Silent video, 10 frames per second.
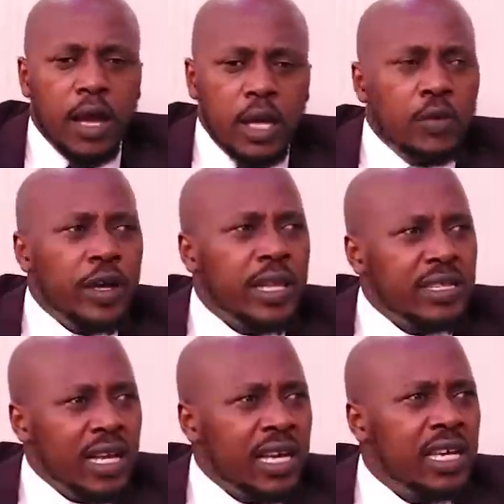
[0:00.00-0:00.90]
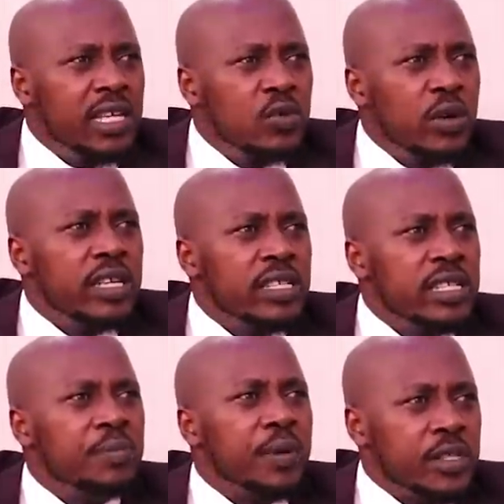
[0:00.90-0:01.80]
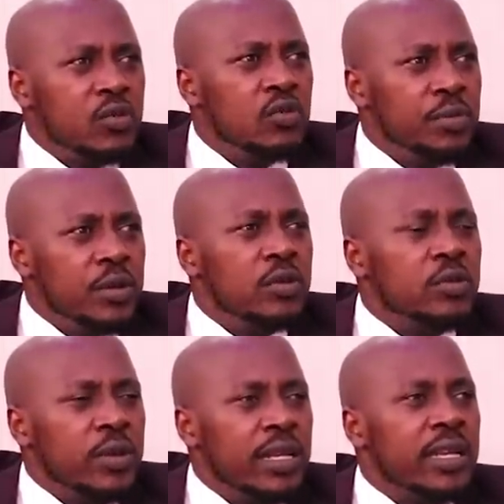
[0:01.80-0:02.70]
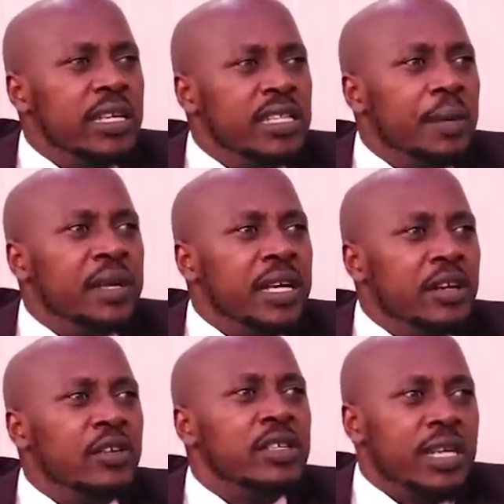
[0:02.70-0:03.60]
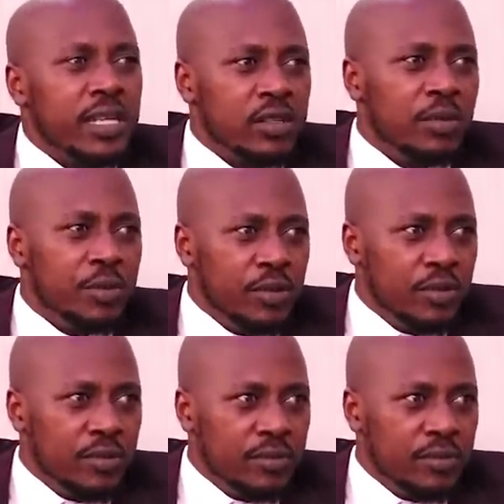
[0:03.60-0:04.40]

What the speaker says: Are you aware that there are kids who only sleep at school because when other kids are making noise, that is normal?